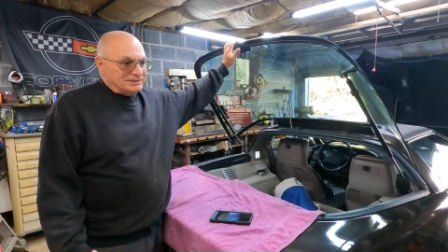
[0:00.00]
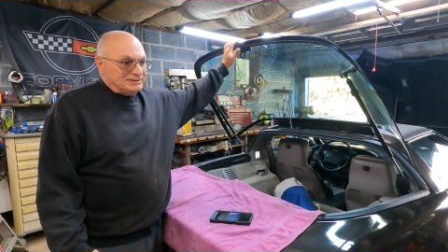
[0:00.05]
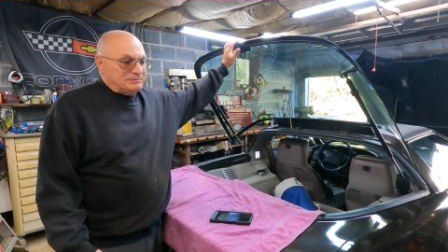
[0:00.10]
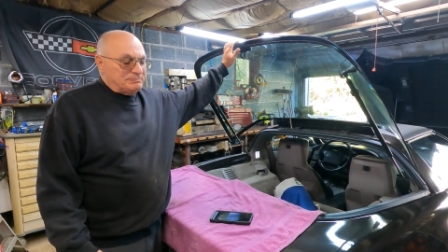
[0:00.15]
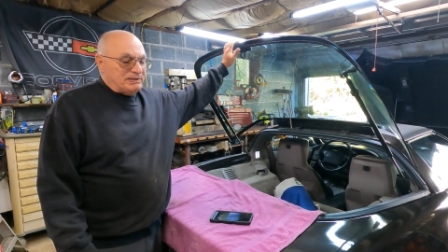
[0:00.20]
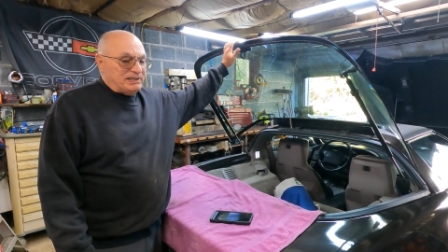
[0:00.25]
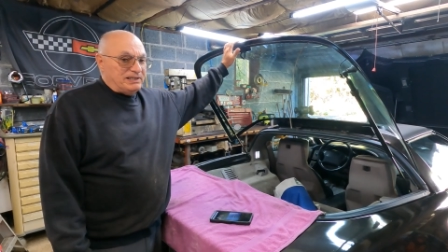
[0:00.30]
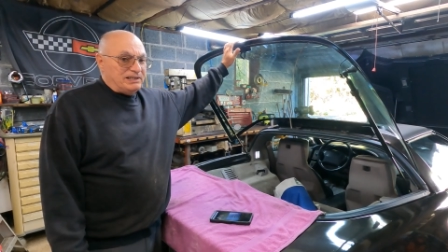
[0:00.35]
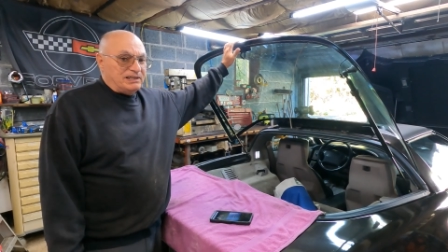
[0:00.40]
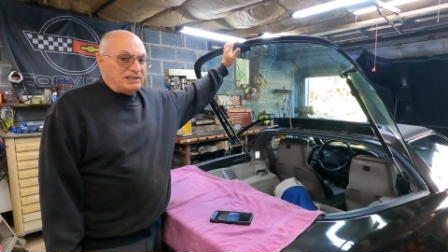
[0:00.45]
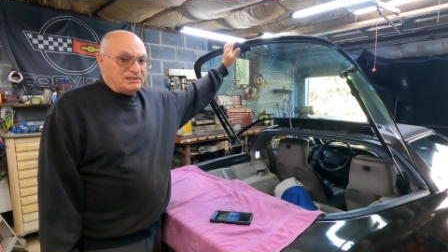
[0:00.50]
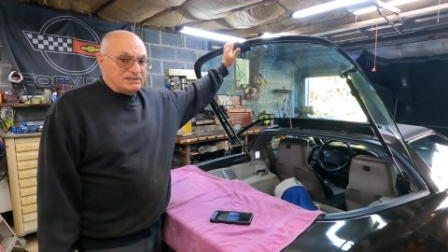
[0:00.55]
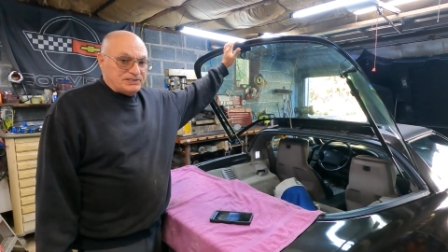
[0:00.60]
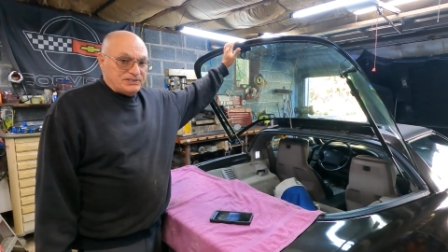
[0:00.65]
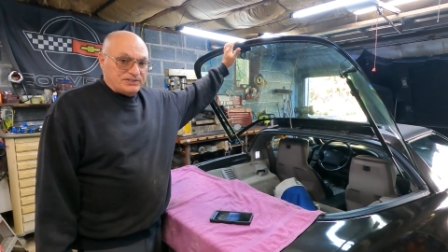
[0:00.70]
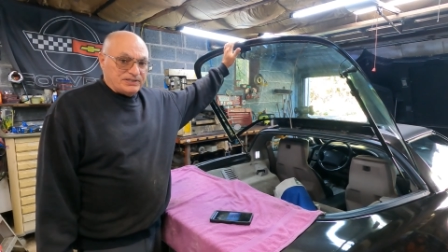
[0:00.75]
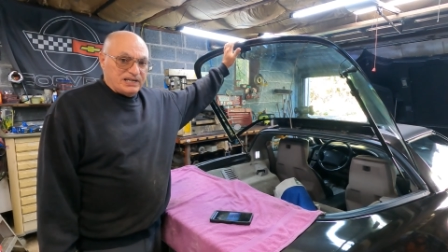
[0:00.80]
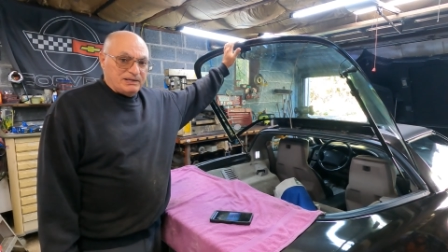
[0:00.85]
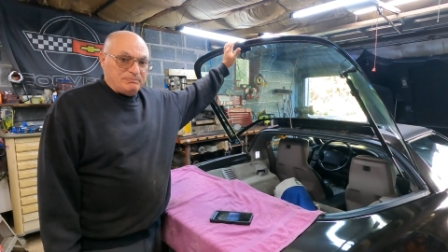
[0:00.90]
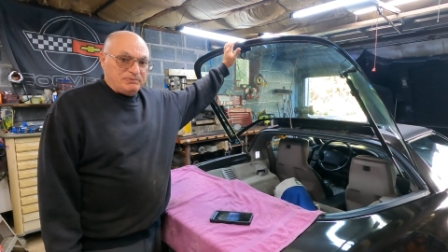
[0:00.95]
depending on the
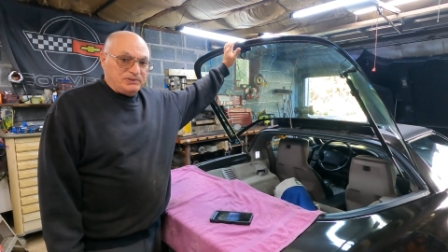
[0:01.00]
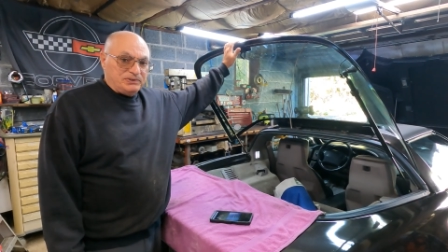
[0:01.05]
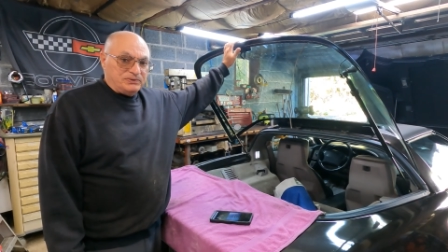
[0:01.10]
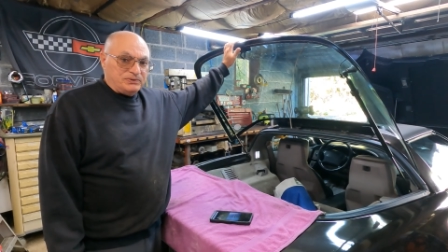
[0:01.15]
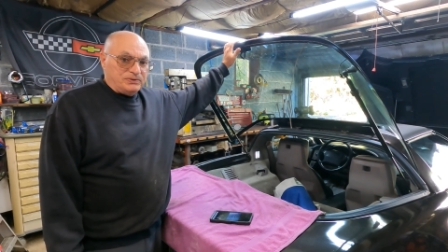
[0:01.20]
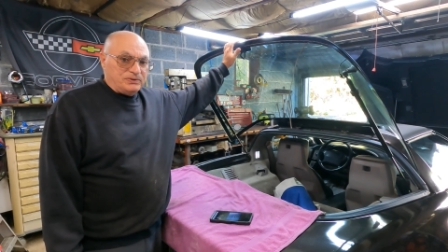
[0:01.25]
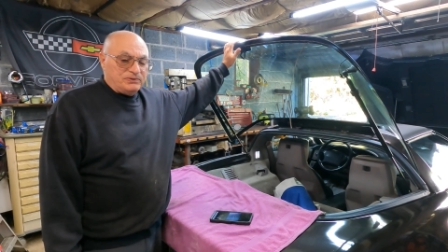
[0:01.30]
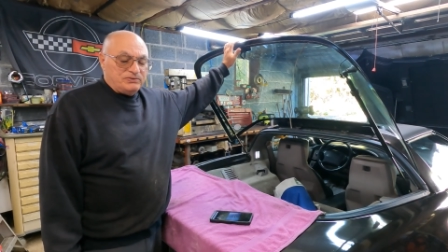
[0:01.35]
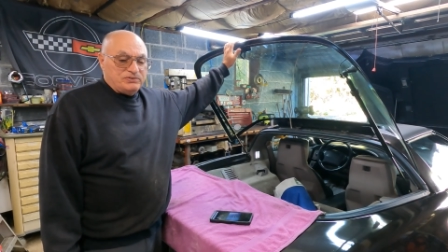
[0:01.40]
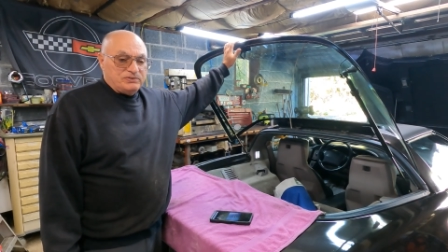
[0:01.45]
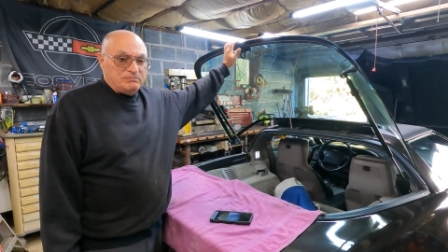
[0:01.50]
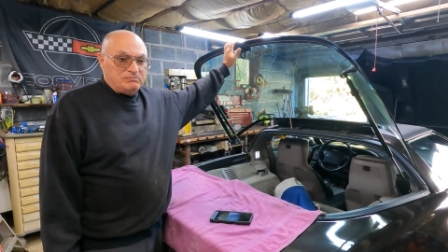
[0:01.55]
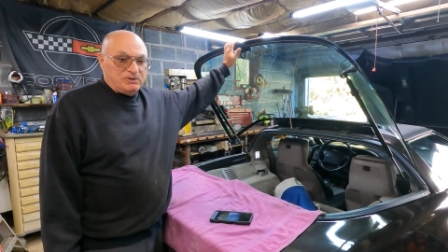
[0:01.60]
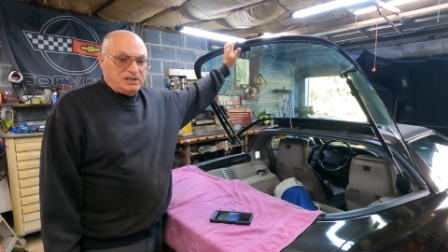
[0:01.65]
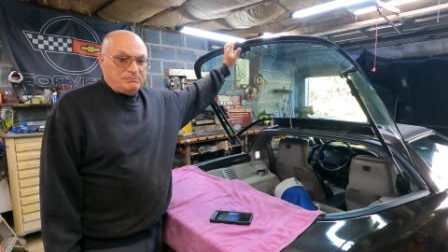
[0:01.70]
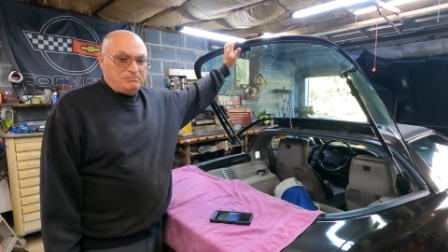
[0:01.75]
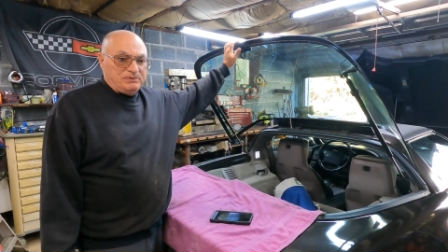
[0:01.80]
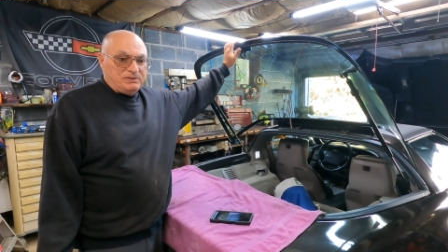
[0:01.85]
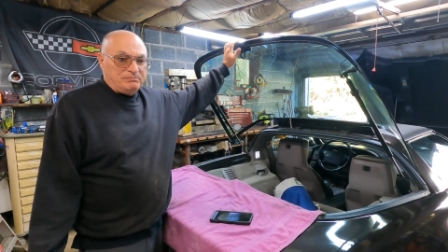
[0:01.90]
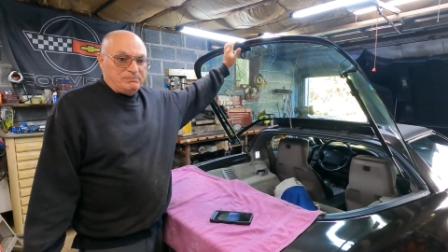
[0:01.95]
shape of yours, you
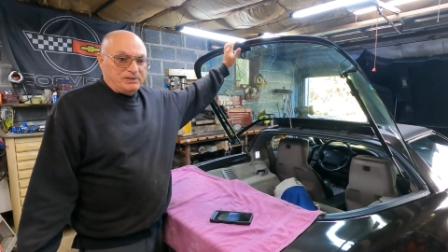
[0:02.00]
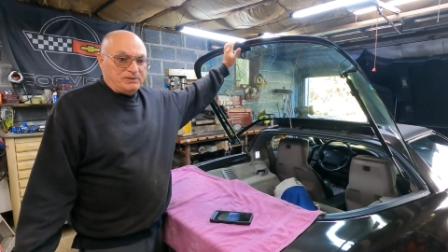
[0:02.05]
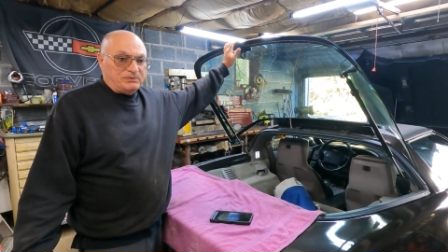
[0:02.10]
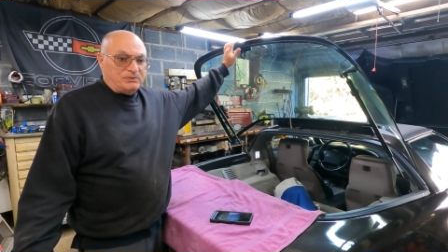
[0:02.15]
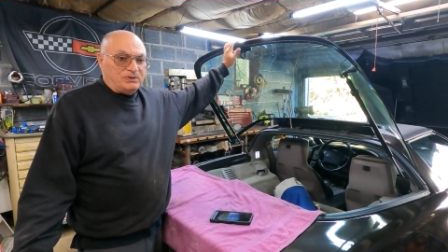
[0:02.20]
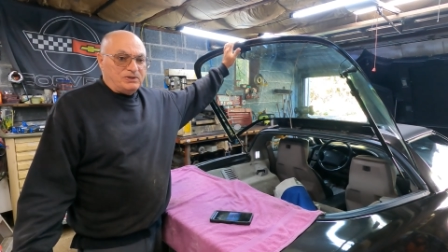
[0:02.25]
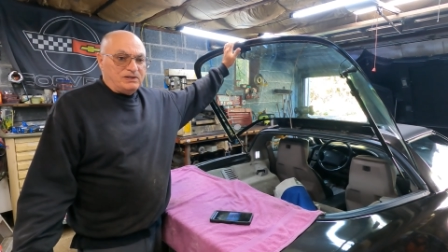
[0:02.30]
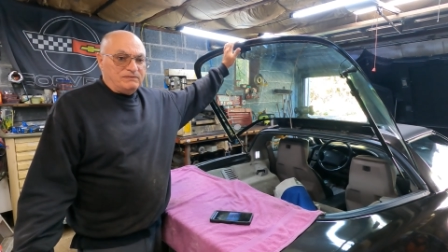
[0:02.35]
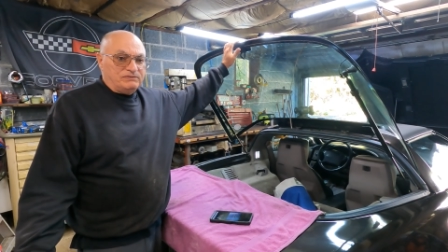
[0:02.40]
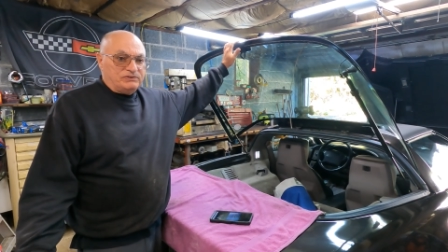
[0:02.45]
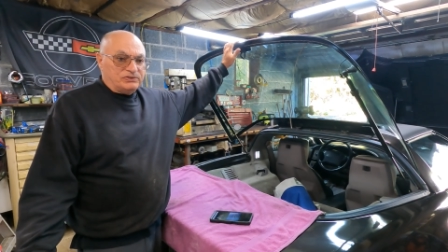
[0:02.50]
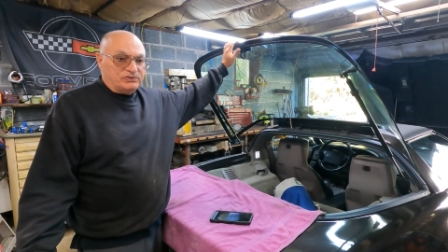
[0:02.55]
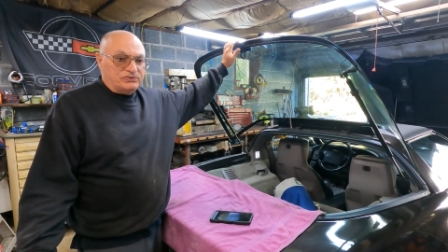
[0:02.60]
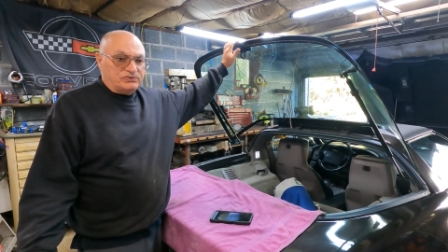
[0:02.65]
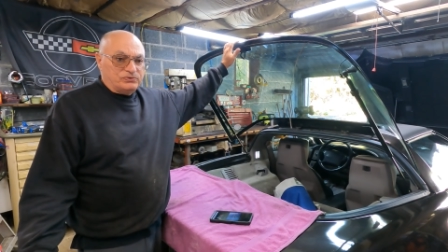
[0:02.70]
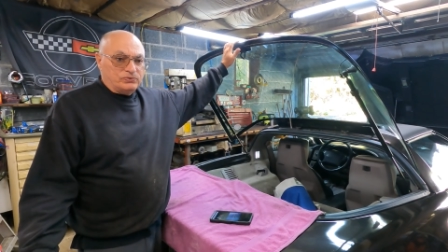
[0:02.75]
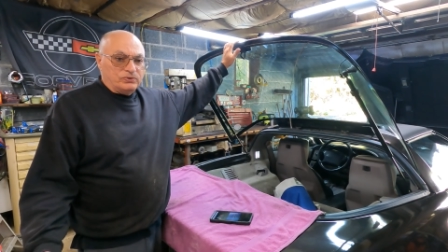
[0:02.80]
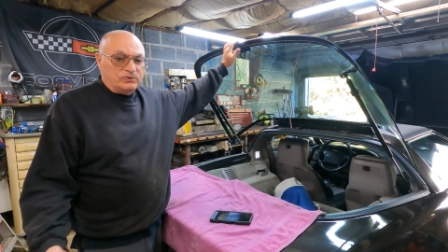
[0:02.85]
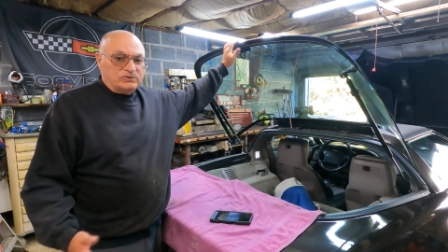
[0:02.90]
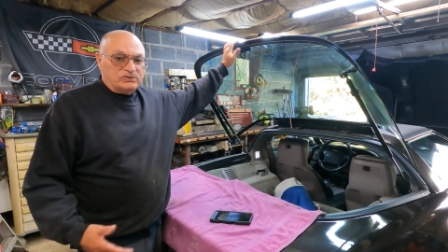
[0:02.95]
might be better off
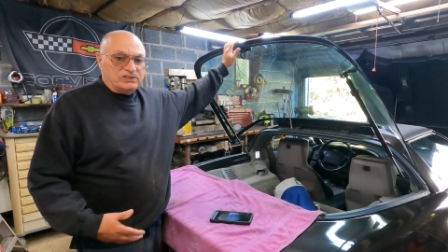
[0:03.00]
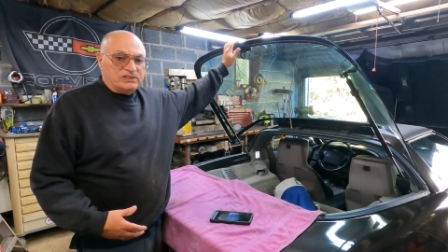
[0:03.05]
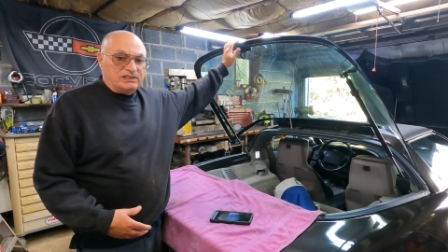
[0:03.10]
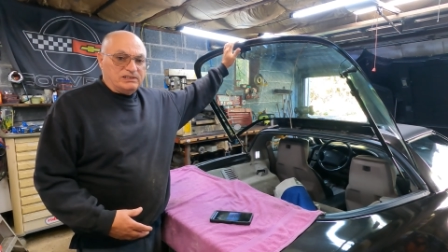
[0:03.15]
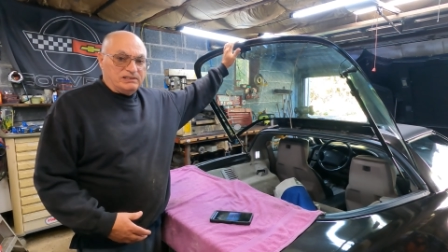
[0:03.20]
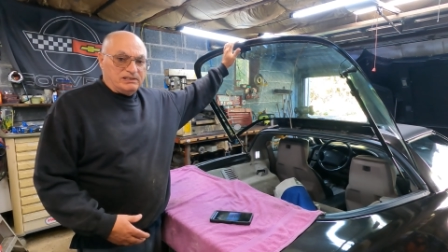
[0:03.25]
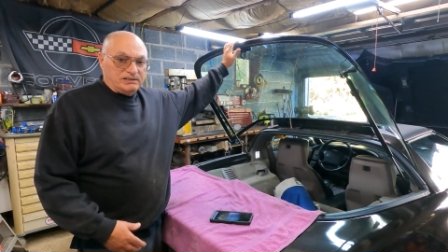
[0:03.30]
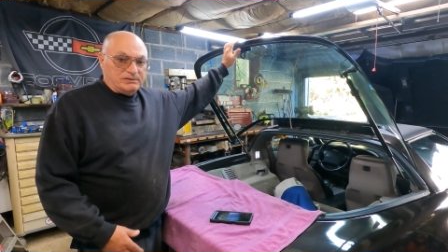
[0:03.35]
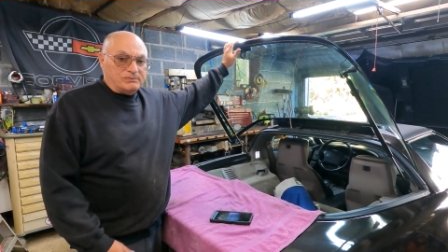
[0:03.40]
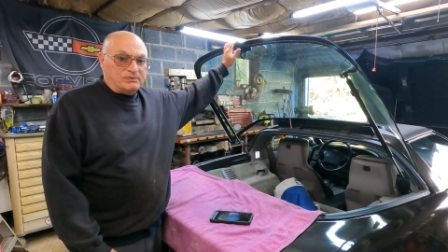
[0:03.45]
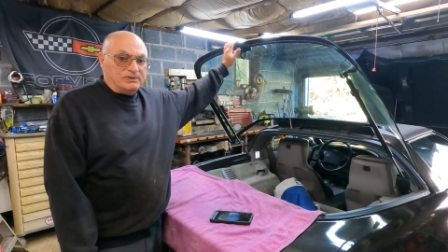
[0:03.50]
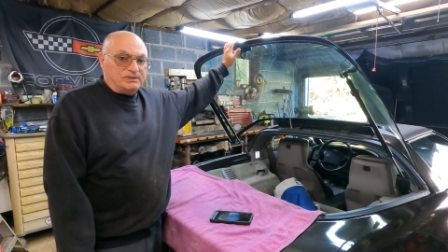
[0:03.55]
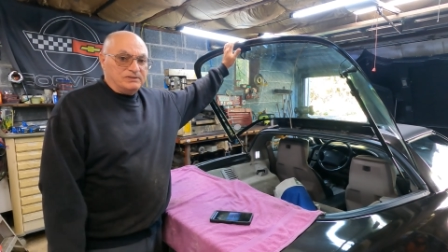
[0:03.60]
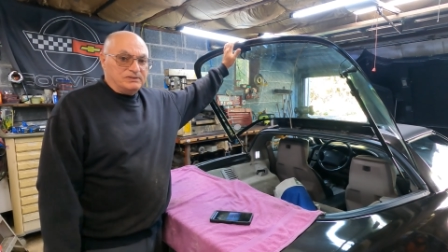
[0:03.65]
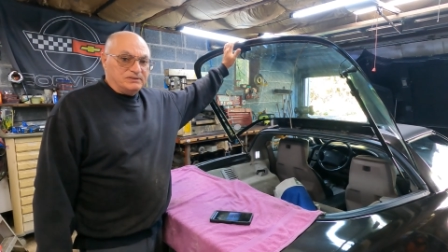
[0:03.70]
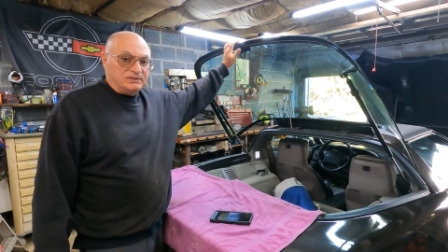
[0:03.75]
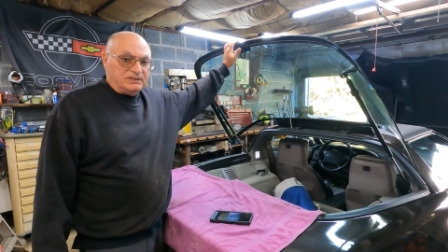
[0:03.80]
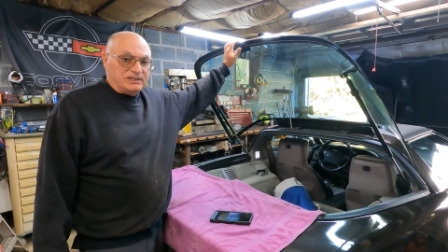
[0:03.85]
just sourcing another one.